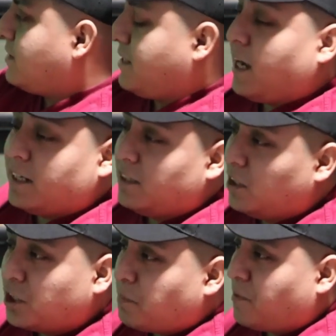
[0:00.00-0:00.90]
not going to
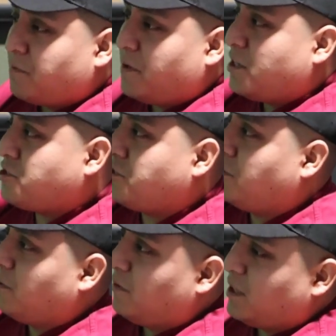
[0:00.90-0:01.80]
look
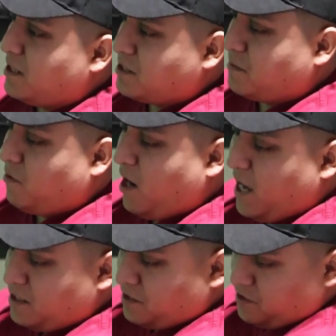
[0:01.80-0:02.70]
professional if a customer
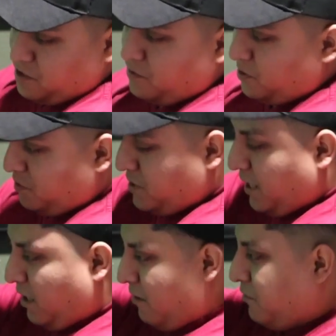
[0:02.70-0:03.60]
asks you and you
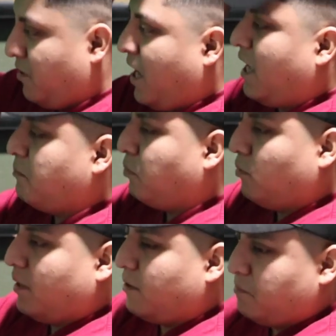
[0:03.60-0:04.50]
take off your hat and
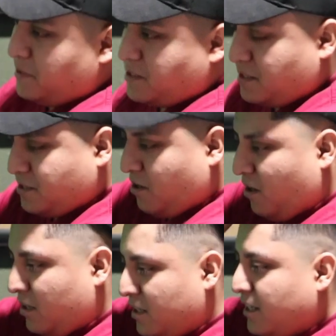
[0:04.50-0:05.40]
pull out a business
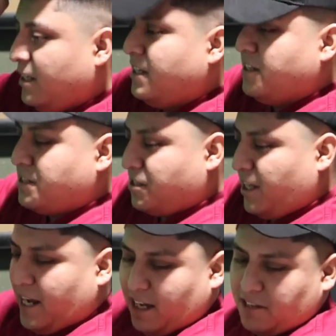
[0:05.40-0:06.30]
card. So
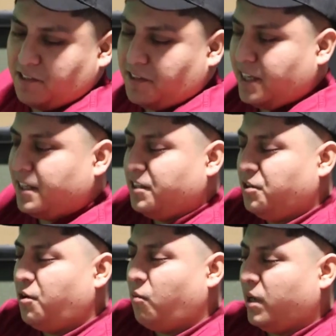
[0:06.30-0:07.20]
then I got to thinking, you
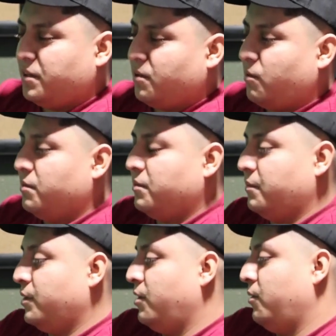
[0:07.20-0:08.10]
know what, they're
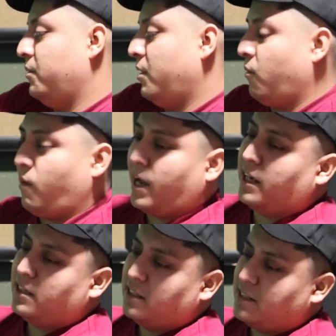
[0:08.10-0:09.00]

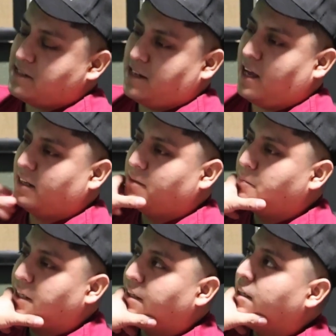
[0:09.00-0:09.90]
right. It's not going to
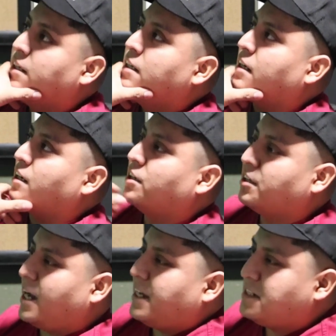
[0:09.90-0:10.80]
be a
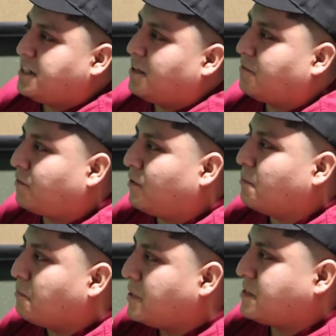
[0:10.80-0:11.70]
good idea for a
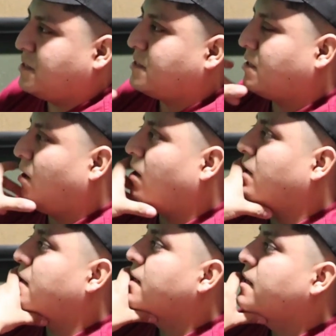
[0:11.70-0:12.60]
business
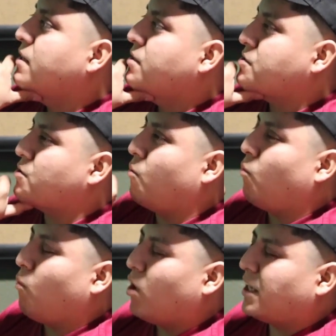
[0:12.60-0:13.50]
card. So
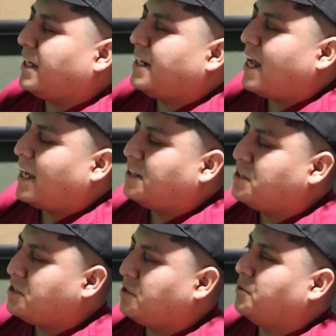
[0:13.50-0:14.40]
what can I
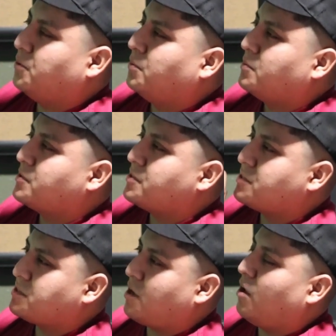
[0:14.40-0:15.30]
do to
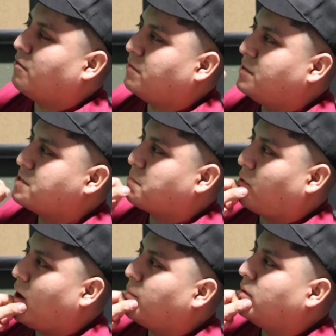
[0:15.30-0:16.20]
solve this
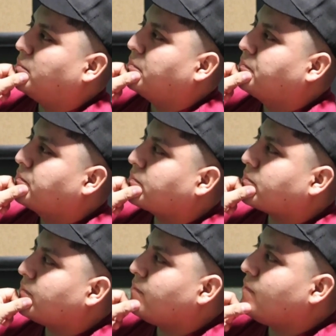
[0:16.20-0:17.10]
problem?
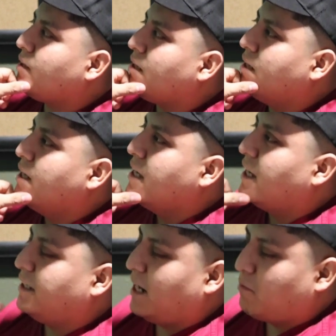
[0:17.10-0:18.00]

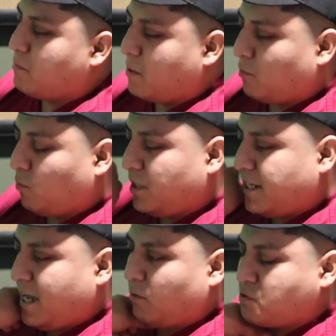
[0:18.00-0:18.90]
And then I remember one
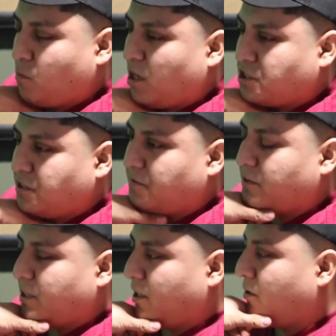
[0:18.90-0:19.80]
day I was watching a
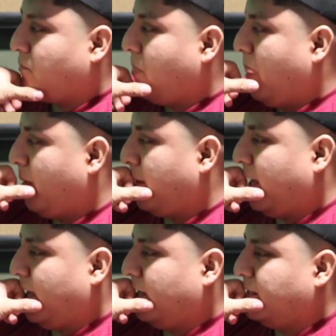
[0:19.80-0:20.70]
video,
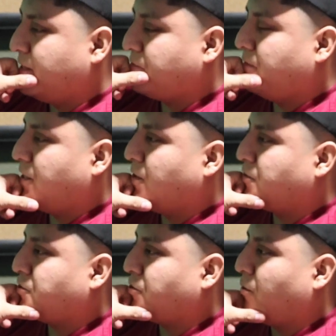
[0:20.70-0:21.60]
and this video
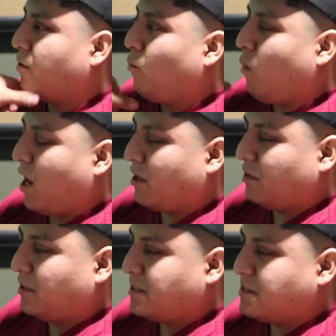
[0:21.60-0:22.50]
showed a
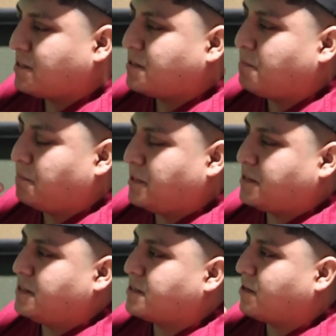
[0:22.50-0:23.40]
wireless
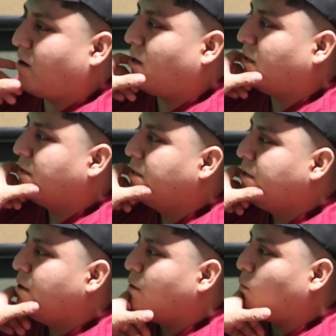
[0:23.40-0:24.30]
business card
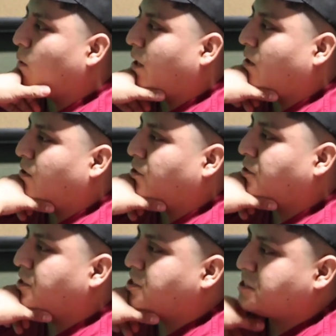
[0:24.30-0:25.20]
where you
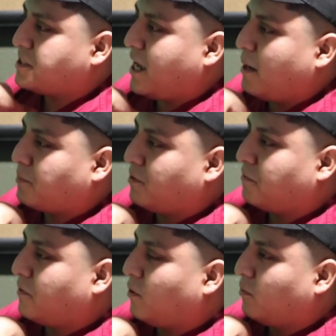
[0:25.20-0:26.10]
could just tap your
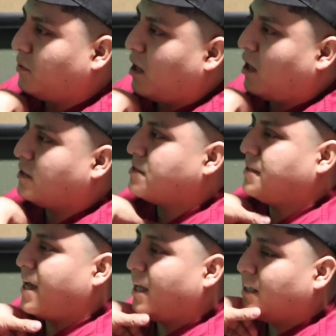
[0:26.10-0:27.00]
phone onto
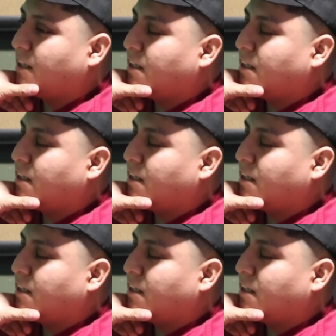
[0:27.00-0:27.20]
that,